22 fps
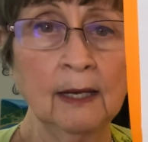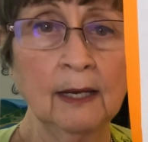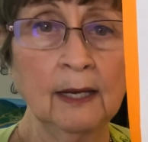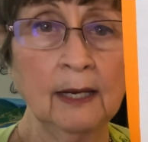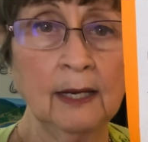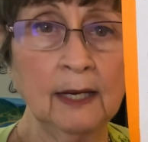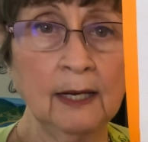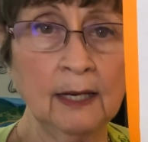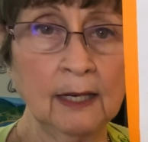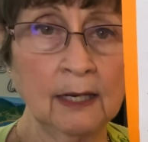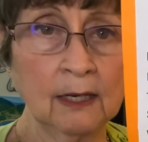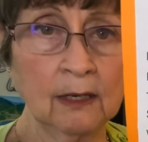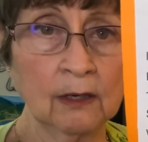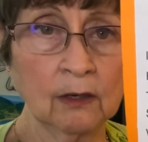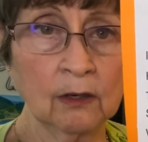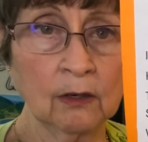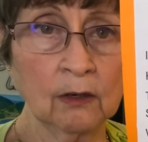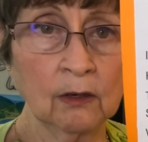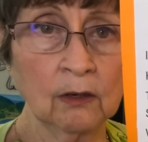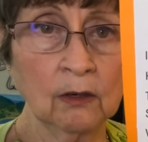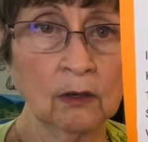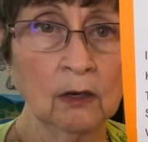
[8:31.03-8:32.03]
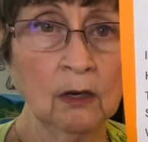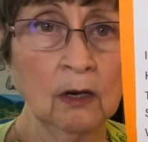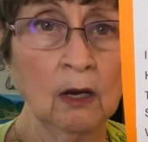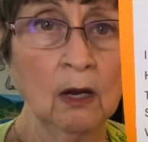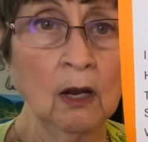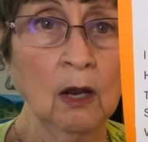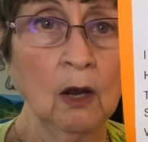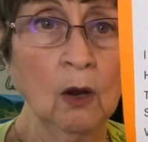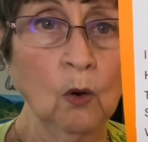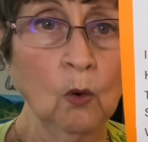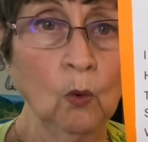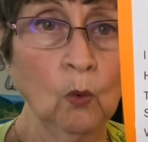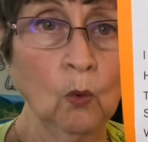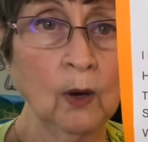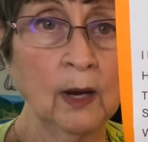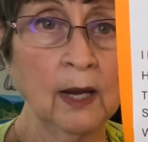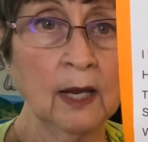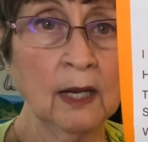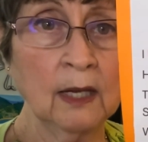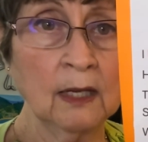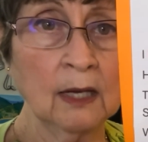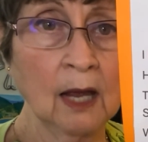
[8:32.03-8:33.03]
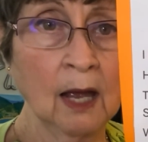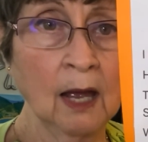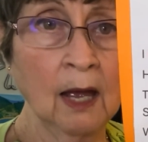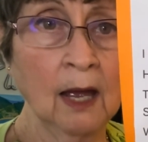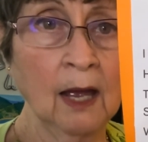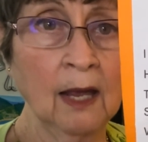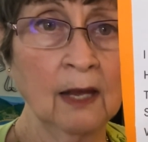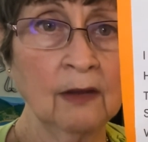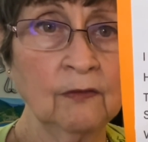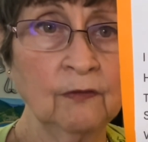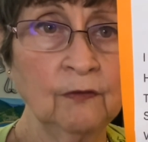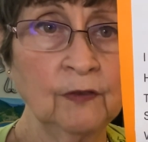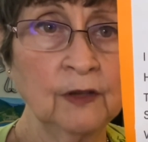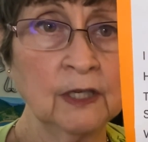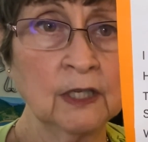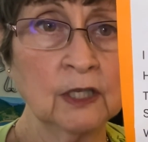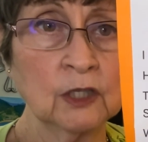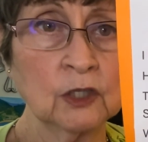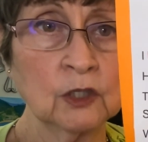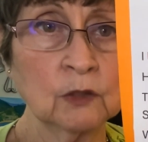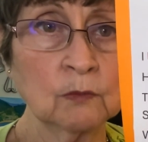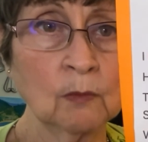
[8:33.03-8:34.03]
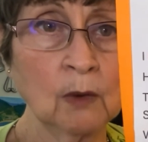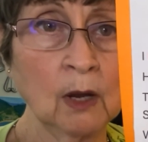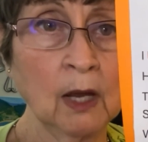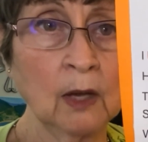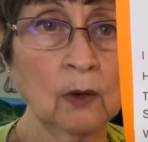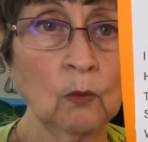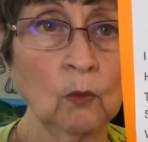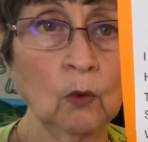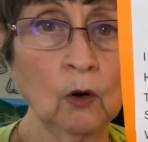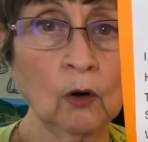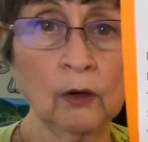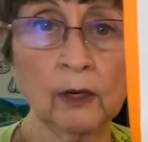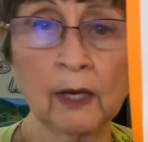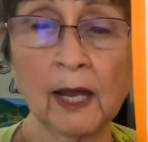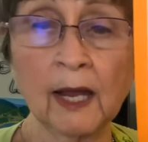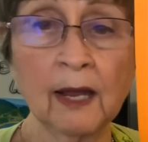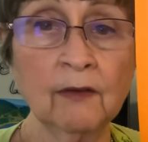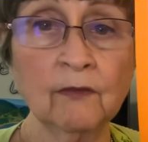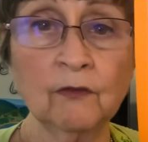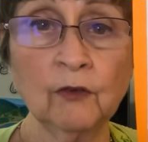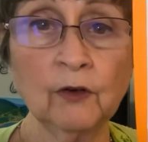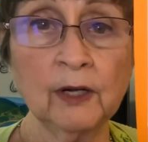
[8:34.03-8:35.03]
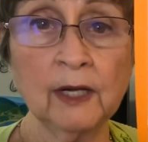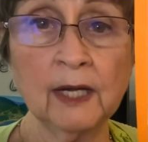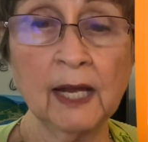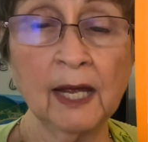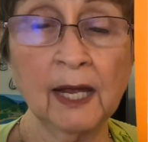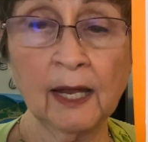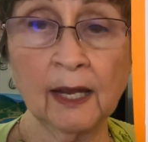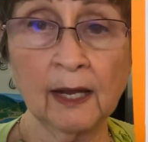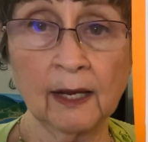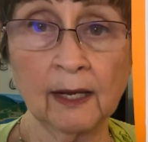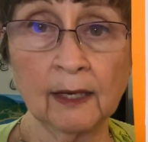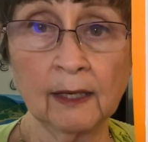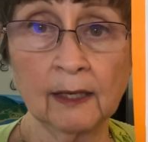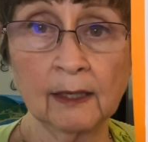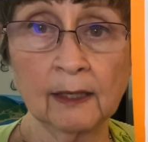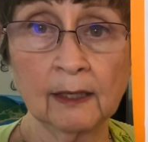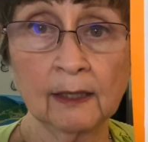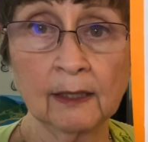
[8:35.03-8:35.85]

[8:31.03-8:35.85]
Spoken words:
here when I finish my work every day.